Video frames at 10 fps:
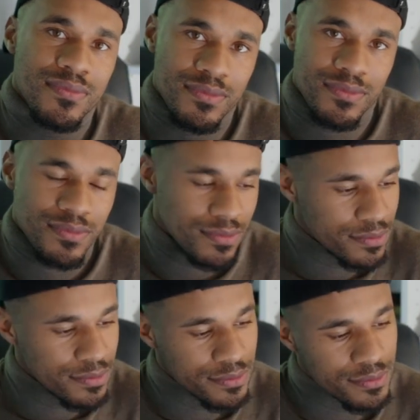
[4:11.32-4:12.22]
How does
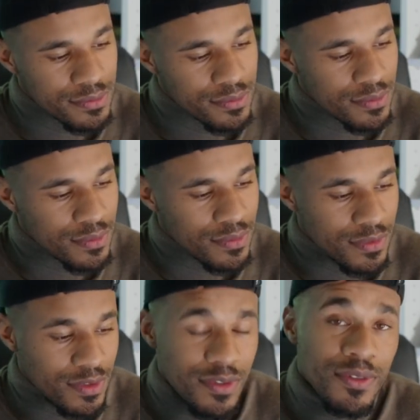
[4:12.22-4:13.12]
that sound?
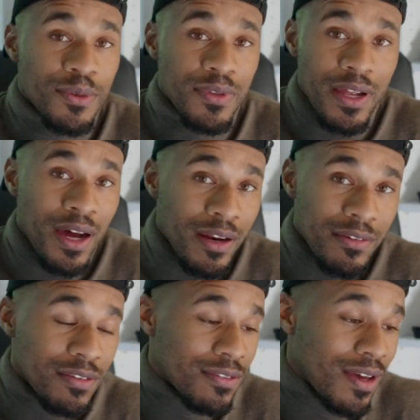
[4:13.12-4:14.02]
Dude, that
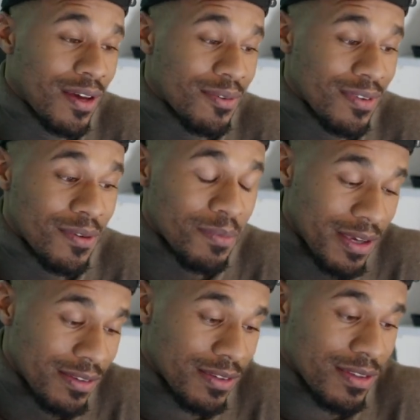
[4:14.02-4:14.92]
honestly sounds
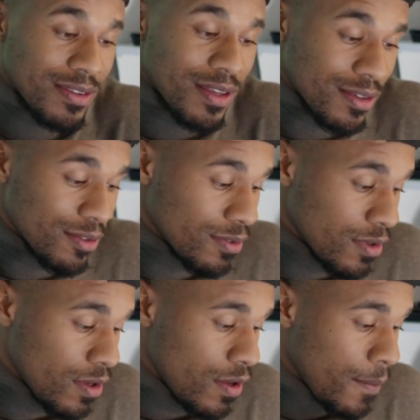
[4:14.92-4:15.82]
amazing. Thank you.
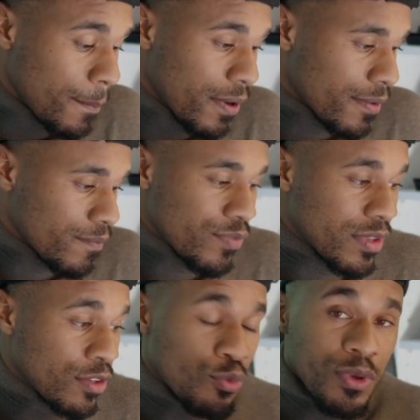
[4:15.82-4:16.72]
But
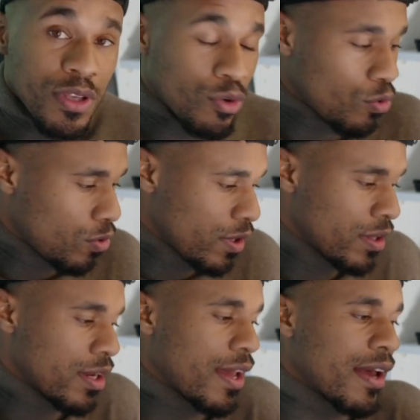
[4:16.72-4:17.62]
it's really cool. And
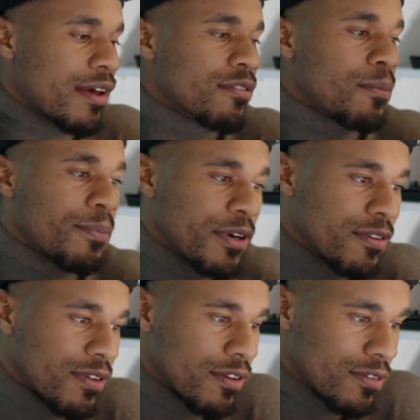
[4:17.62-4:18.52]
then it has some
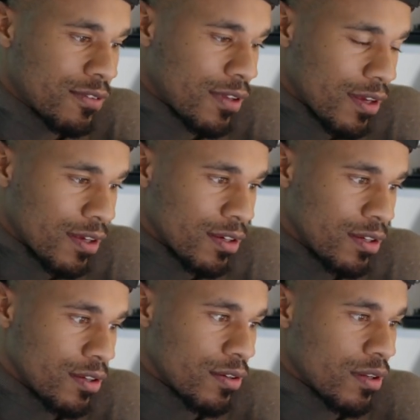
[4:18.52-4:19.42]
presets set in
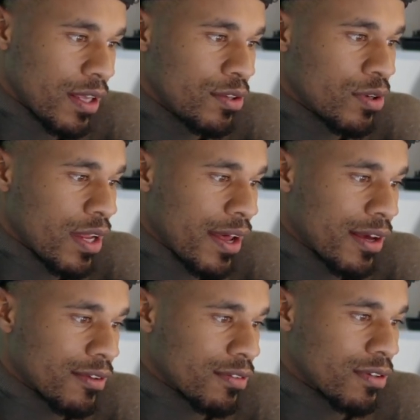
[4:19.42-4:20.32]
here. Like you can
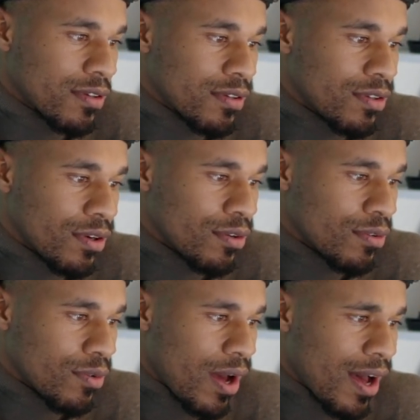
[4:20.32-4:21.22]
ask it, you
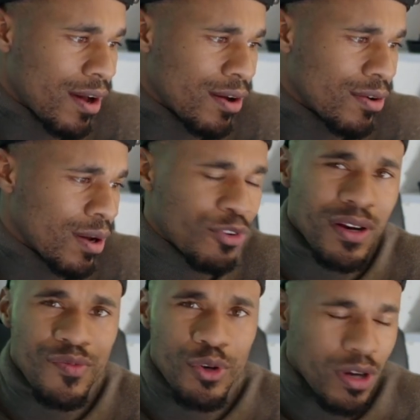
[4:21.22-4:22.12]
know, how I'm trying
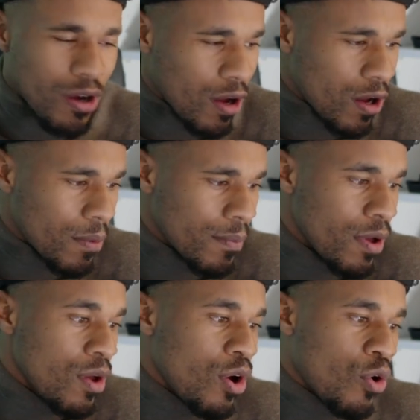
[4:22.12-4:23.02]
to feel calm,
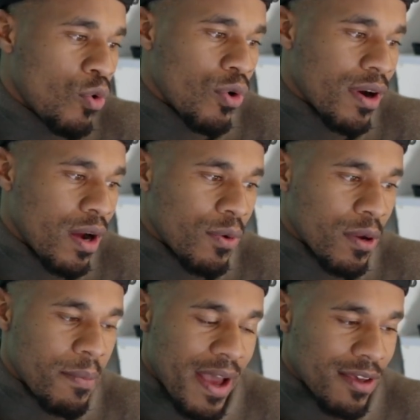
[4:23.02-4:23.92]
or I want to
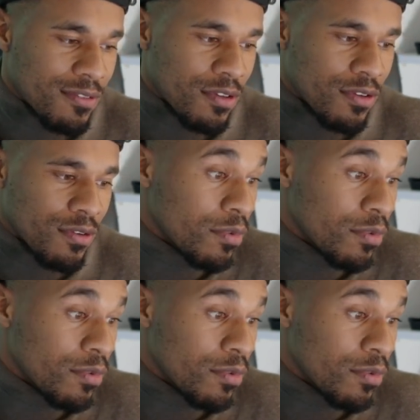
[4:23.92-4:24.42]
master,